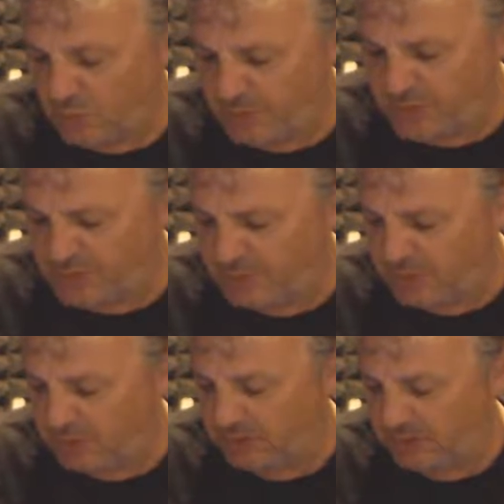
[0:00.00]
two
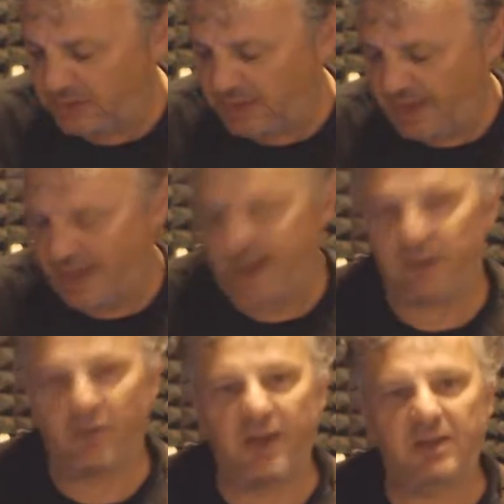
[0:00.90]
push-pull,
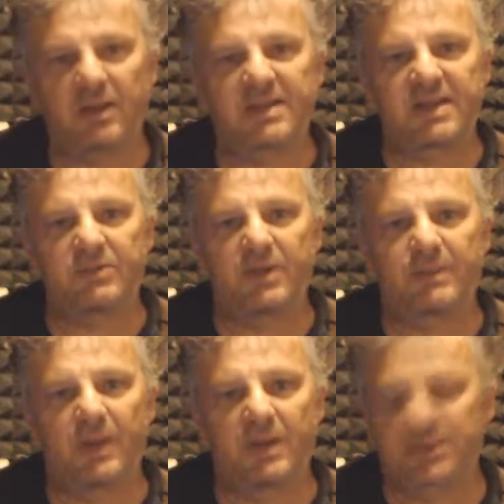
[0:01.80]
and a one concentric